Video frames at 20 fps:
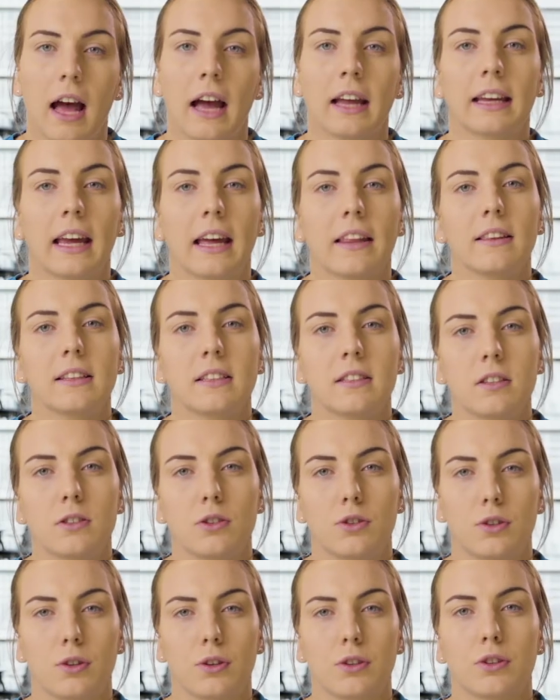Again, this is
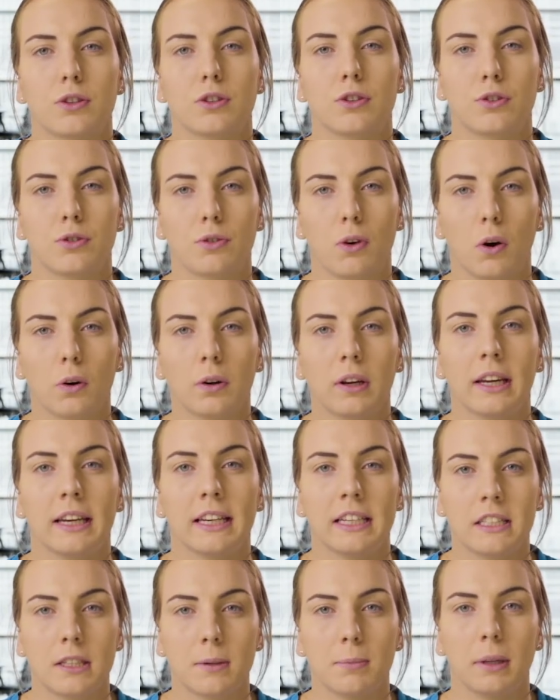due to strong
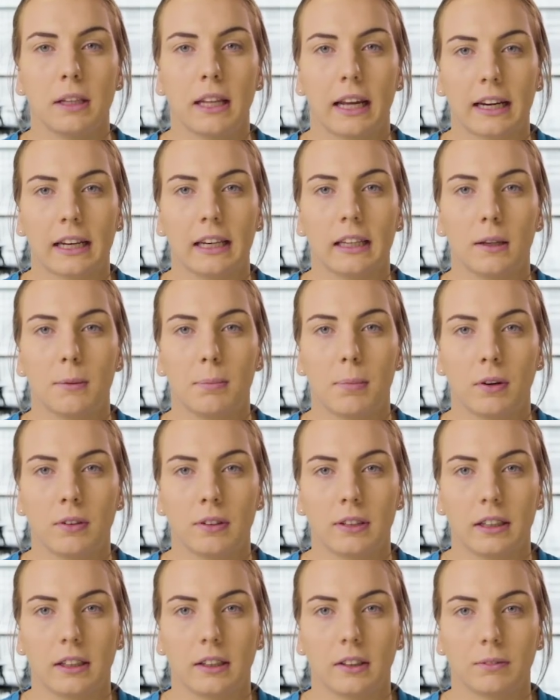intermolecular
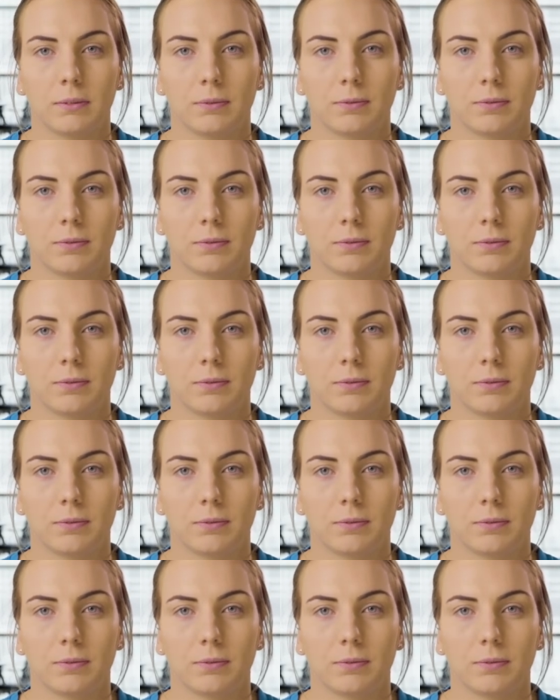bonding.